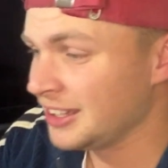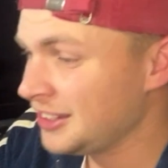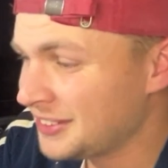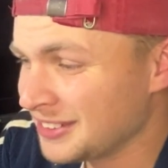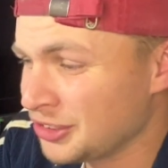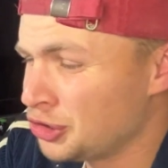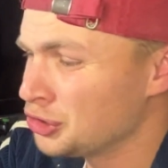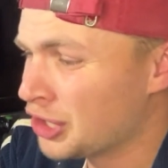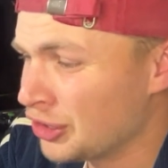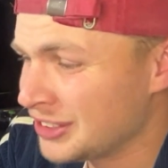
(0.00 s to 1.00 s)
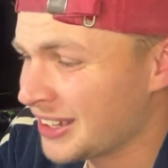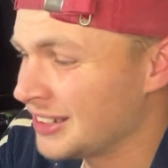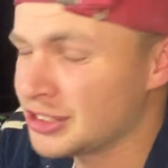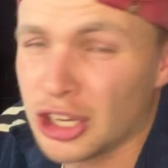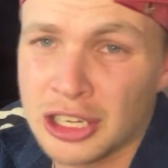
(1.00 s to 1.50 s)
Ethan de Groot, Cody Taylor,
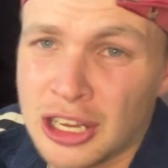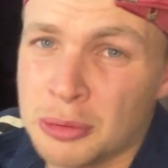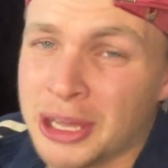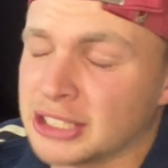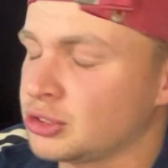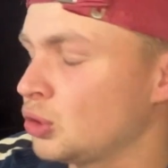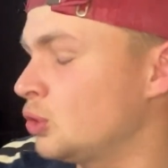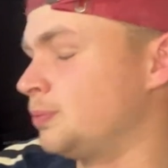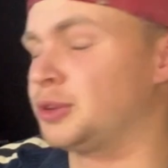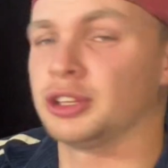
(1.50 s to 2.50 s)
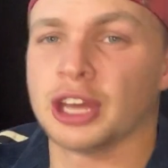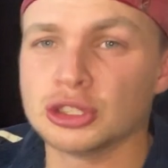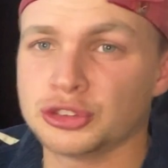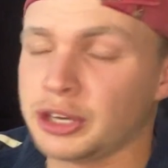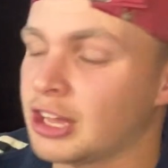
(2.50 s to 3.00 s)
Tyler Lomax,
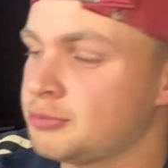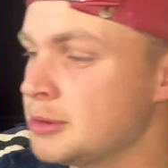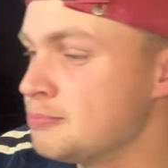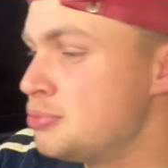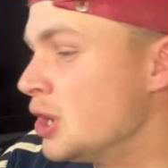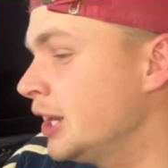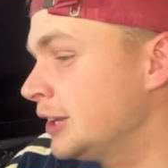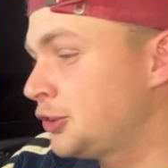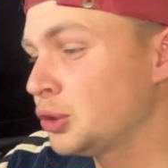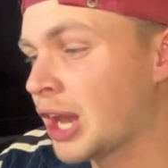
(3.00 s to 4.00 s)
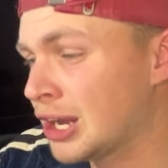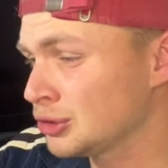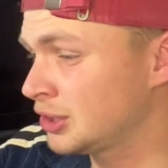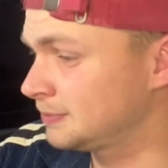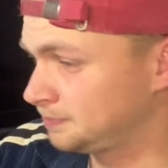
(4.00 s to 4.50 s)
those 3 have been brilliant
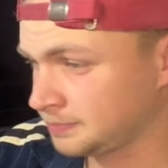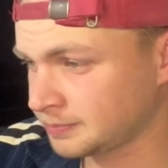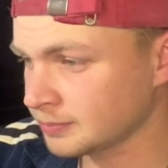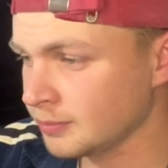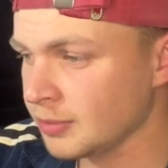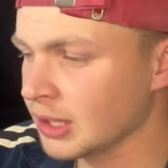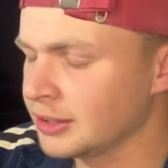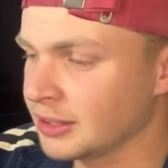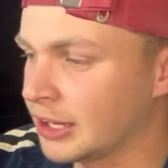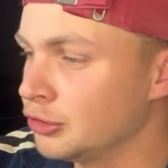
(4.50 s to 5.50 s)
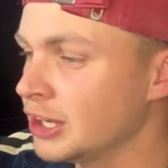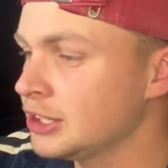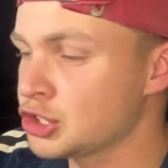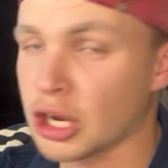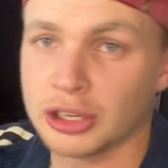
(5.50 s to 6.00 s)
throughout. They really
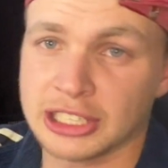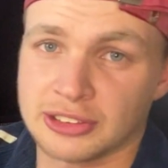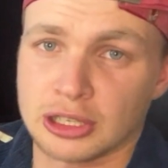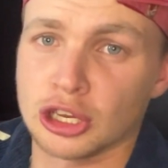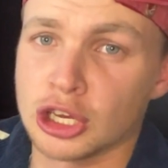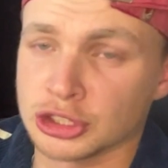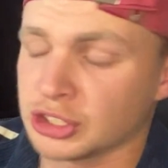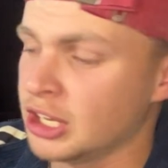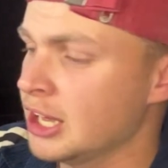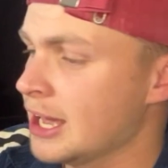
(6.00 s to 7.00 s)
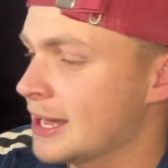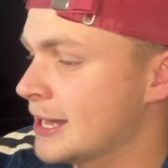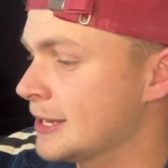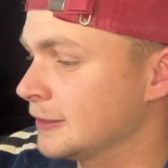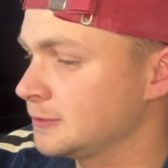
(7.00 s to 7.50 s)
showcased the class
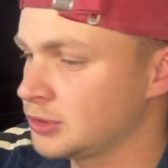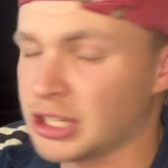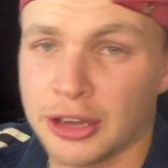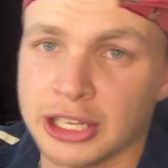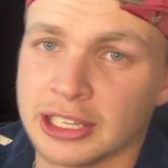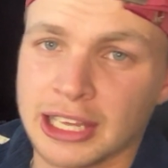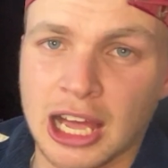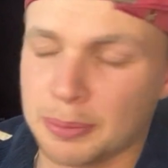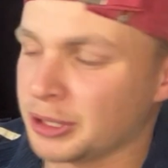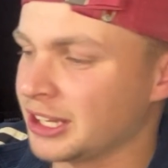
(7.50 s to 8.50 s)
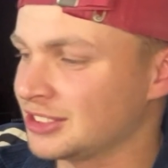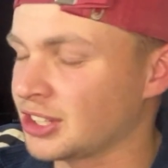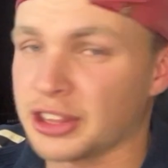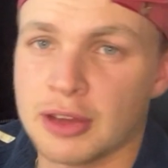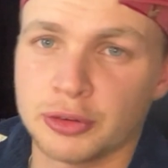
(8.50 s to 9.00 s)
going up against
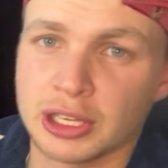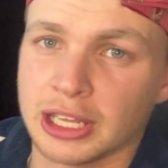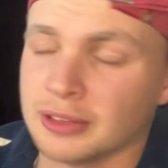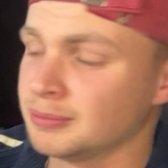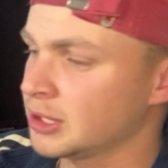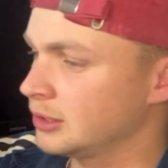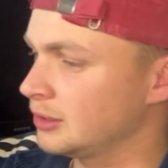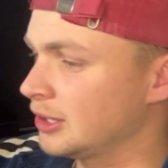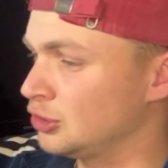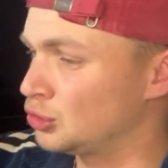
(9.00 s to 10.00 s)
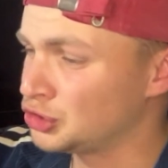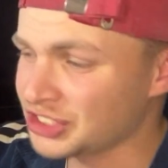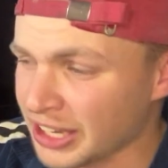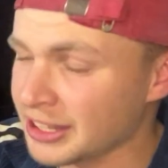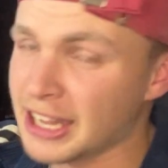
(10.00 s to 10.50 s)
South Africa. You could
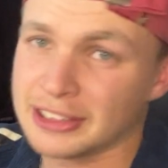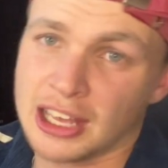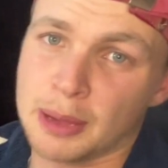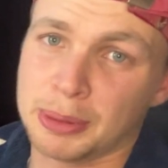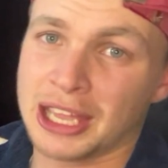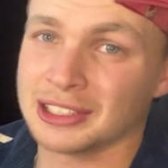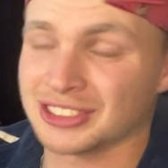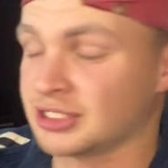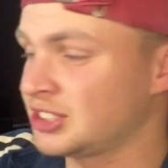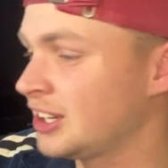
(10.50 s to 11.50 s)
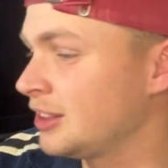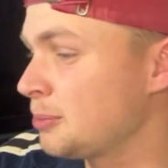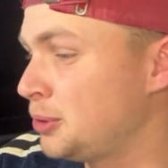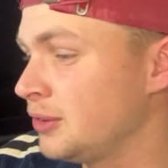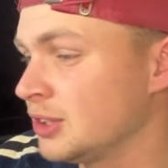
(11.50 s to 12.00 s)
say they had the upper hand, as I said in the
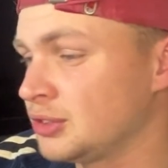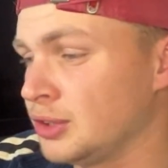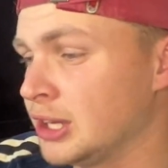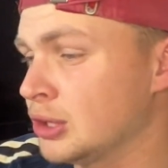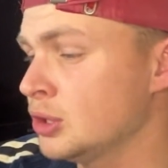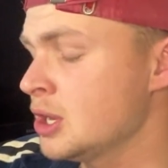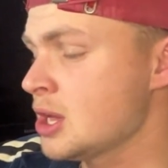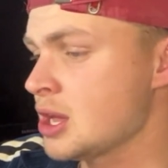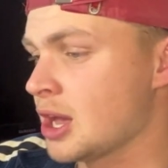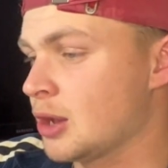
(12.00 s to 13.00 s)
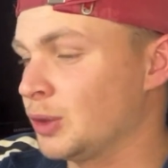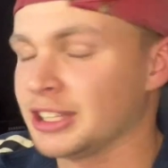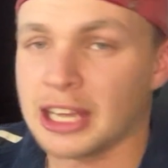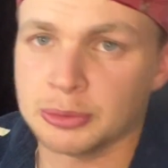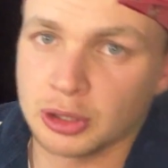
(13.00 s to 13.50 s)
previous video. When it
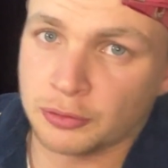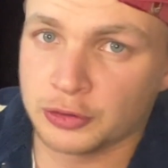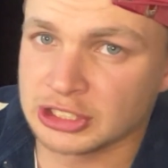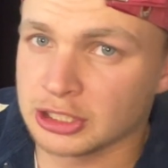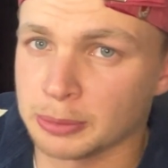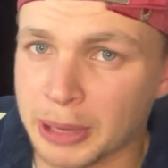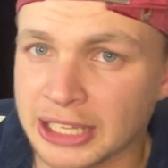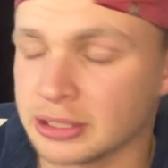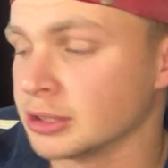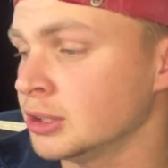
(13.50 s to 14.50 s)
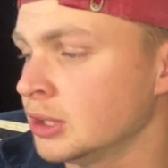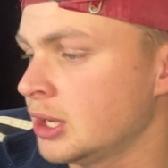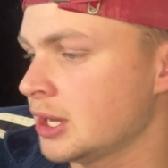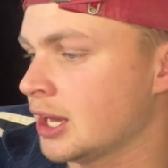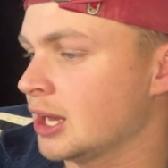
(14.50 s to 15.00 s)
came to the physical battle,
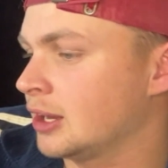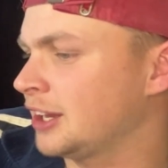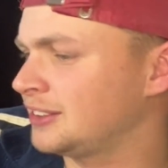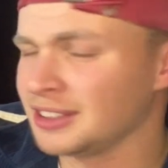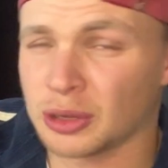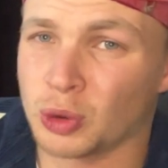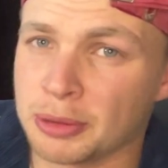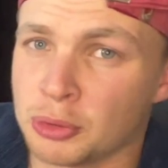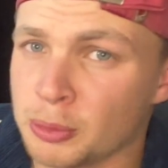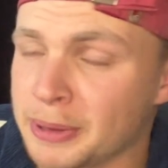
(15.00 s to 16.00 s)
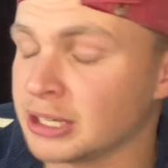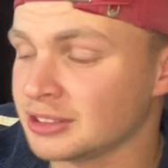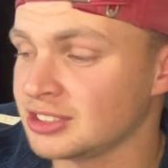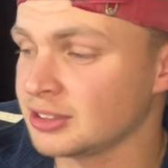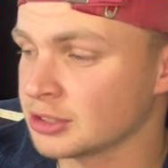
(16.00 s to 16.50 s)
I think they won more
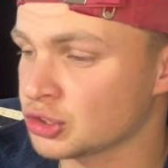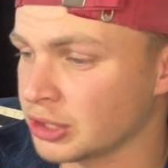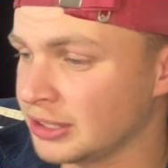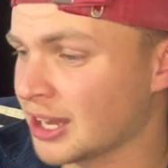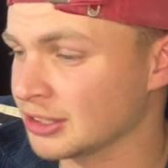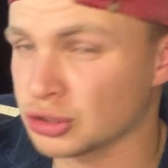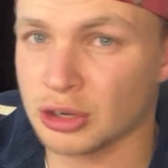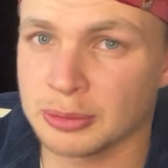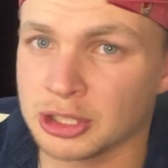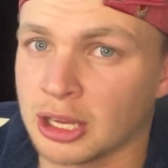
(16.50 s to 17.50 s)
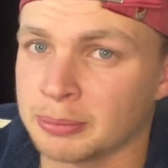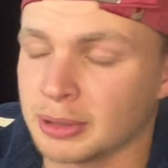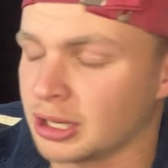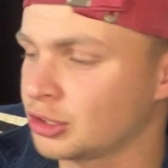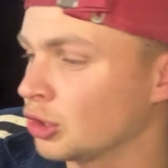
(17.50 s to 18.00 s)
penalties at scrum time.
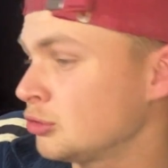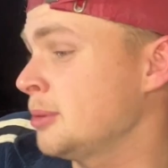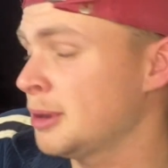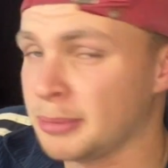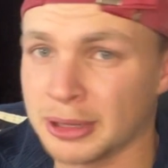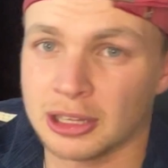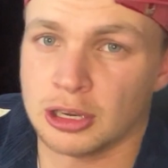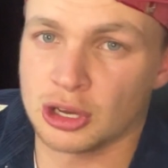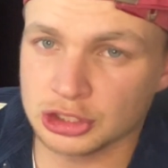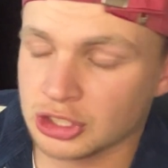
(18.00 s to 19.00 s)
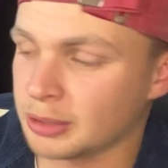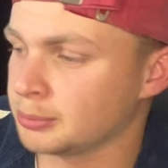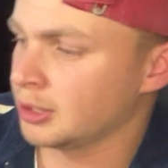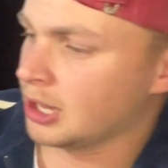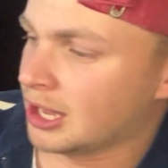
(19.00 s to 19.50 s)
I can't remember the last
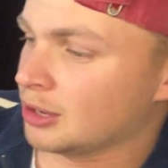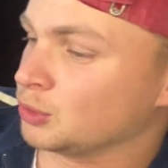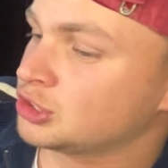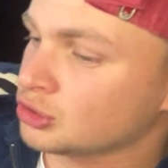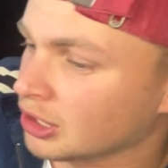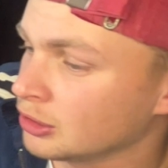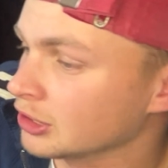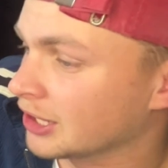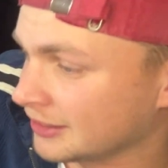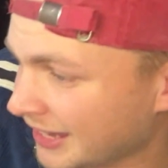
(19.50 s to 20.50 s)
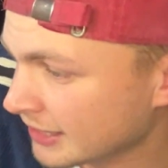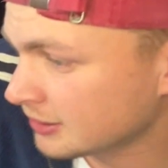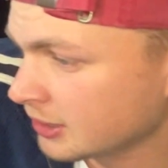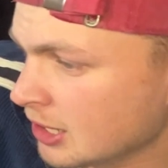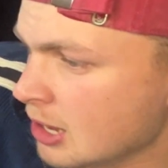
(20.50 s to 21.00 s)
time we struggled like that,
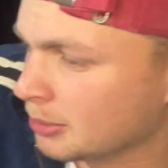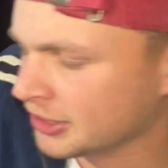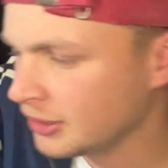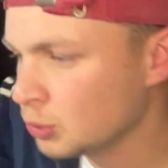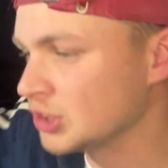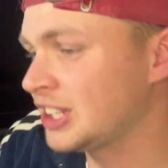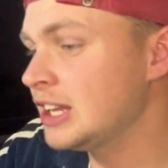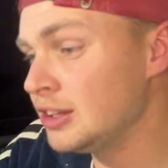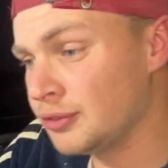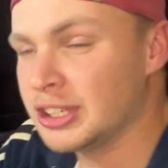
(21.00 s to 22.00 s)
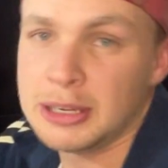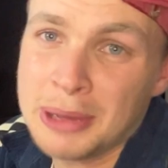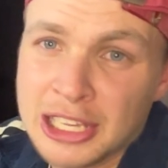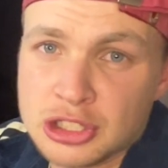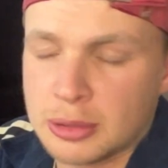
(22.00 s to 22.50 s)
but I think it was evenly
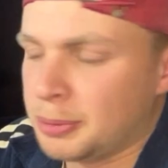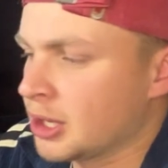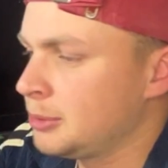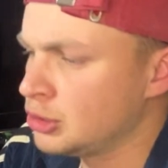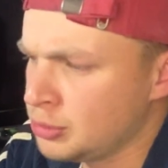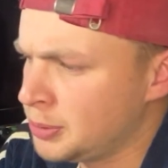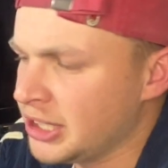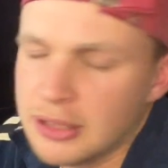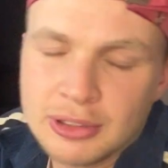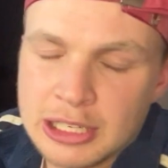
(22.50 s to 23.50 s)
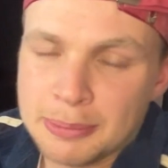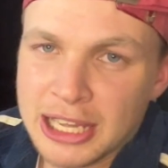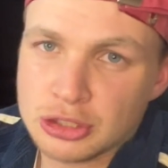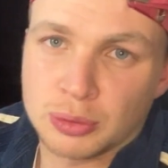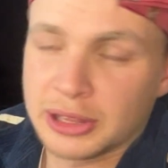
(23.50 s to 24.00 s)
matched. But I mean, to be evenly
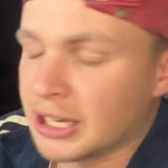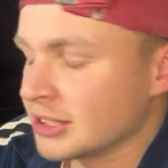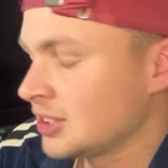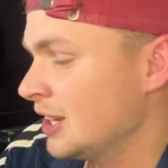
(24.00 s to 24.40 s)
matched with us